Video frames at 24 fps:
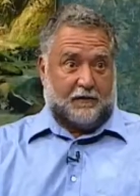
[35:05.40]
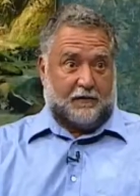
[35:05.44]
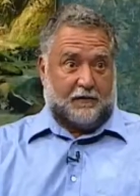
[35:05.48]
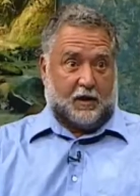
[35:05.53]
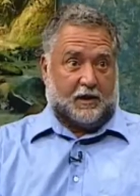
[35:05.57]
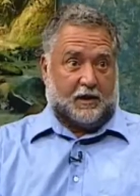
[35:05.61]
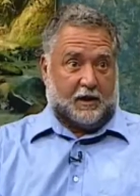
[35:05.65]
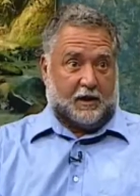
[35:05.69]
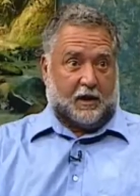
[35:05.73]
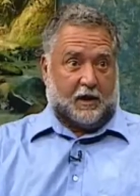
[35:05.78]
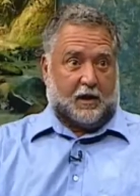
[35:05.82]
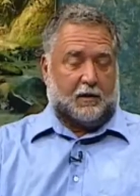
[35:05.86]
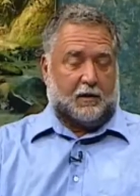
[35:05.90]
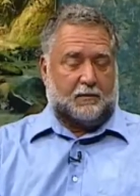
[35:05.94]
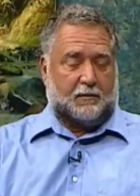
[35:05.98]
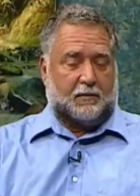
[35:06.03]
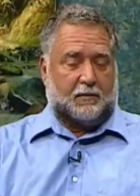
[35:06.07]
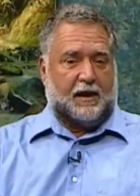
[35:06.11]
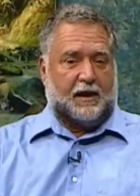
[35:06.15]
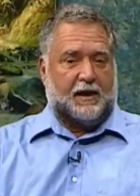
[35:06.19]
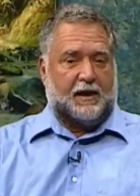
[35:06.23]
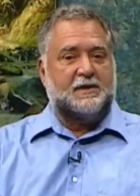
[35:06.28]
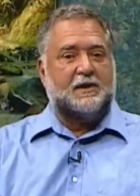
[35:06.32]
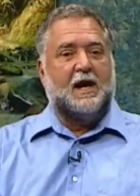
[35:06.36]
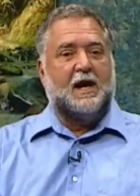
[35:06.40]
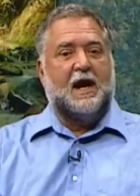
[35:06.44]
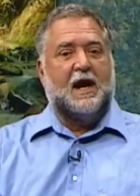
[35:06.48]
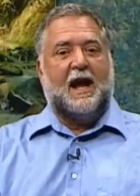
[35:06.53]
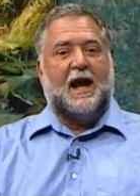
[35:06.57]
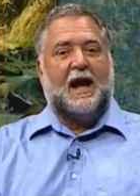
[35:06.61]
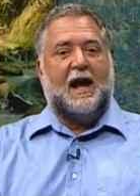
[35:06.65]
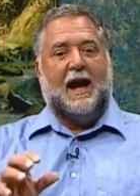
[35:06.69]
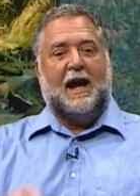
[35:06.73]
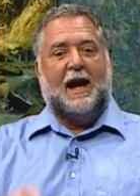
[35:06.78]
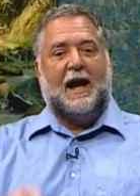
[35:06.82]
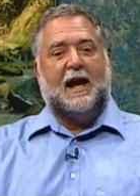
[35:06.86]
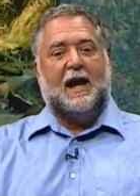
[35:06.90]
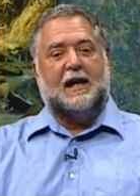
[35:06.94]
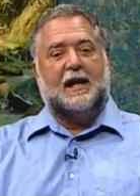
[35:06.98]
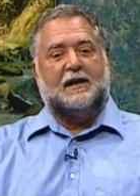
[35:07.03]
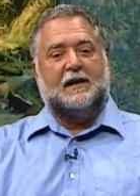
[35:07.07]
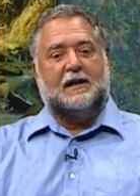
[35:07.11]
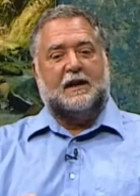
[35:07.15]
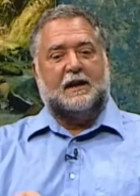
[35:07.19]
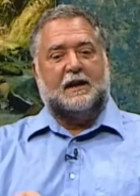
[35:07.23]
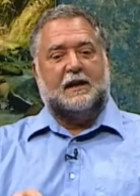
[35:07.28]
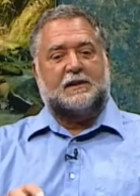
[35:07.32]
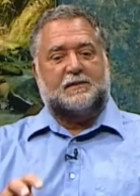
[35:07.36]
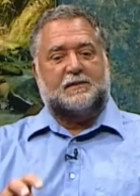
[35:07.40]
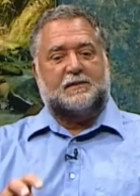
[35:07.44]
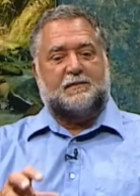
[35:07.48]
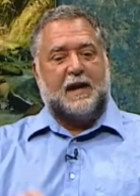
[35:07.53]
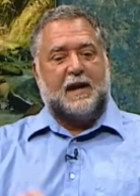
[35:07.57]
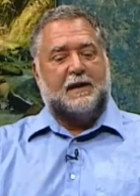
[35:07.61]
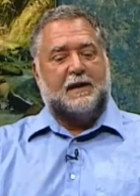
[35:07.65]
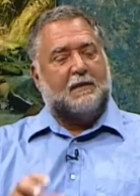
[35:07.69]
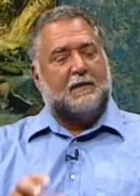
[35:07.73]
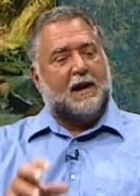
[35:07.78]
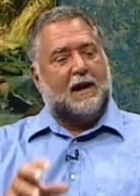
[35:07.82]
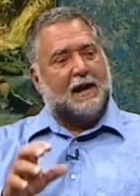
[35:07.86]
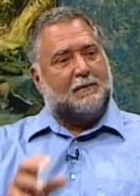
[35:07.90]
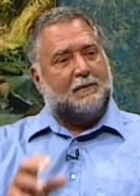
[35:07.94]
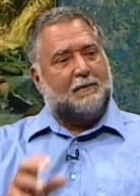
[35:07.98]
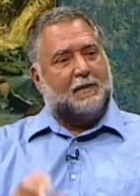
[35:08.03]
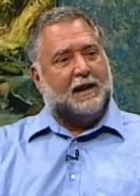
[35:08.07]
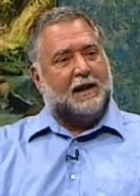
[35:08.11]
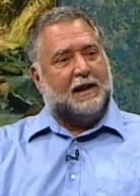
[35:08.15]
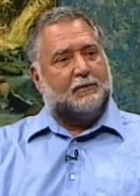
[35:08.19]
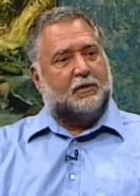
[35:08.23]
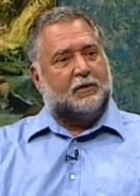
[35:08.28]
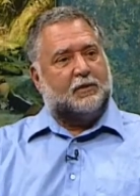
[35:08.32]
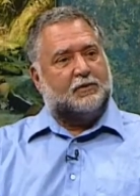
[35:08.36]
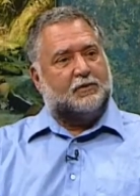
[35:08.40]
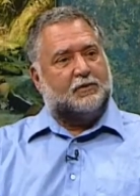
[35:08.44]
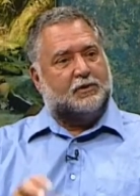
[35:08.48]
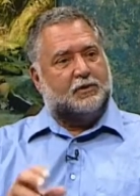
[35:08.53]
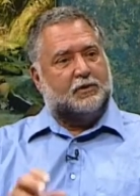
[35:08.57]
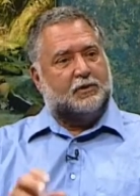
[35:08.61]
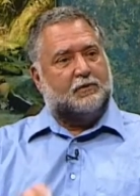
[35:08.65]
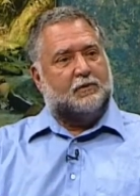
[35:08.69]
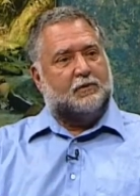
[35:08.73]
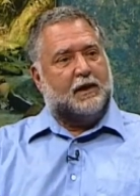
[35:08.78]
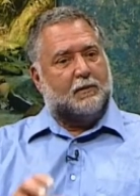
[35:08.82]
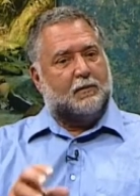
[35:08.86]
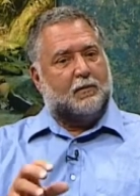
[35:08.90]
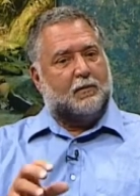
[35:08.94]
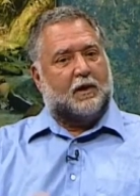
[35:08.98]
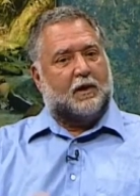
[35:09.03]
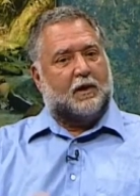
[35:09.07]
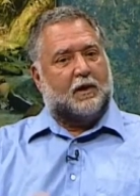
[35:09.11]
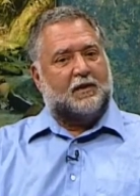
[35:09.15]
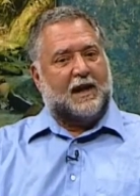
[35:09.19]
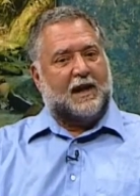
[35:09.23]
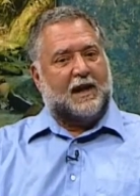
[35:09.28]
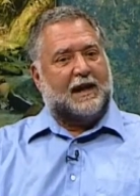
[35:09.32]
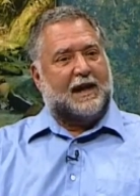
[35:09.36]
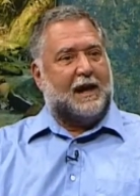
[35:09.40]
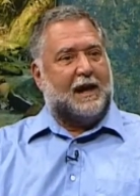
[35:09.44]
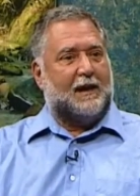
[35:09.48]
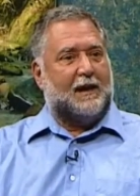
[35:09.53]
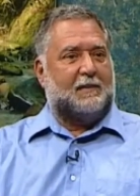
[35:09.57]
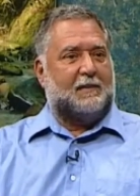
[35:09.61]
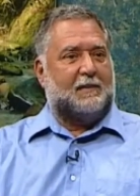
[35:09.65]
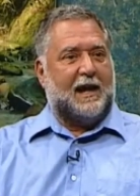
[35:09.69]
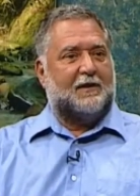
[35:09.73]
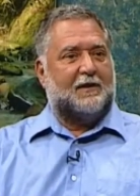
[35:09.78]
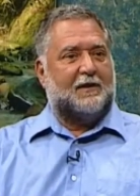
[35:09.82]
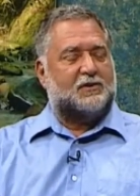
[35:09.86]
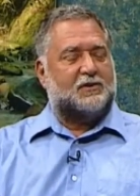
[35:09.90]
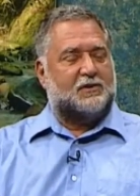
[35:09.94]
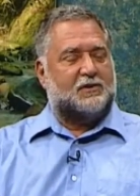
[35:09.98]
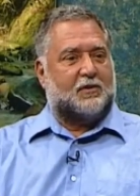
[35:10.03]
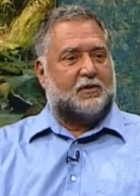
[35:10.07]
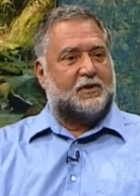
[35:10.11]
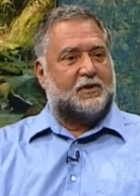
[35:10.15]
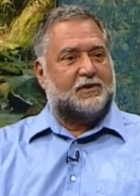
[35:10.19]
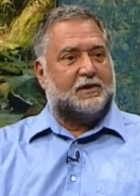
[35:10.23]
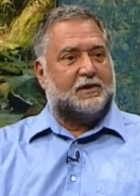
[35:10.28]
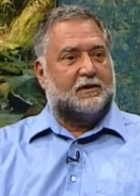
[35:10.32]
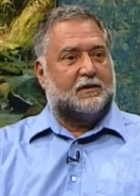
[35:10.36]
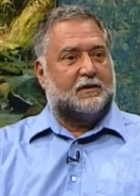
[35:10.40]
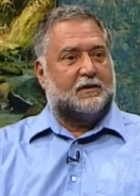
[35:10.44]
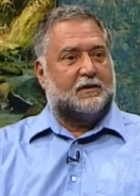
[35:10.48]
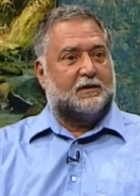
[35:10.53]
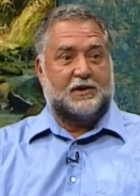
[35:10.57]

falling on our place, and it's made by people doing work that can't be outsourced.